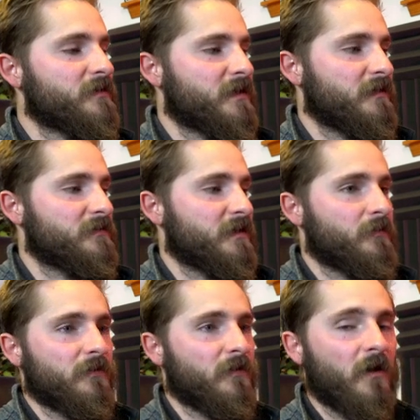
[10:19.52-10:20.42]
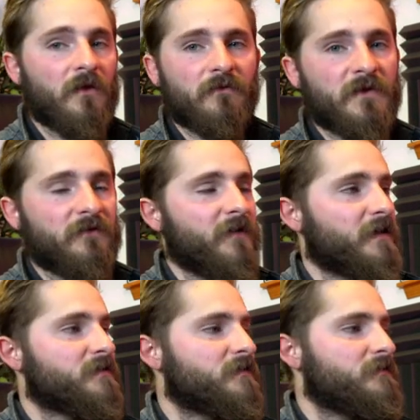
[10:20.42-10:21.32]
sounds like with all of the
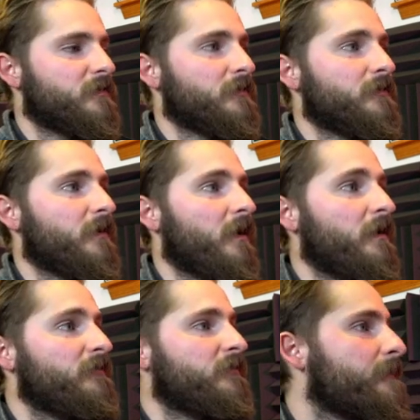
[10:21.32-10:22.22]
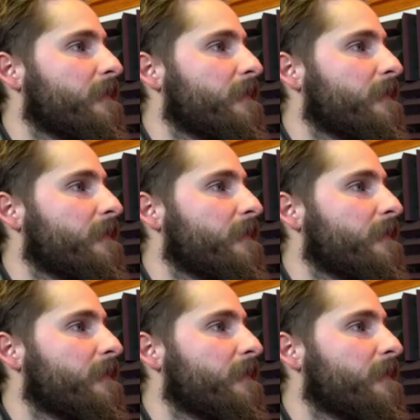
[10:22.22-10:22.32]
effects turned off.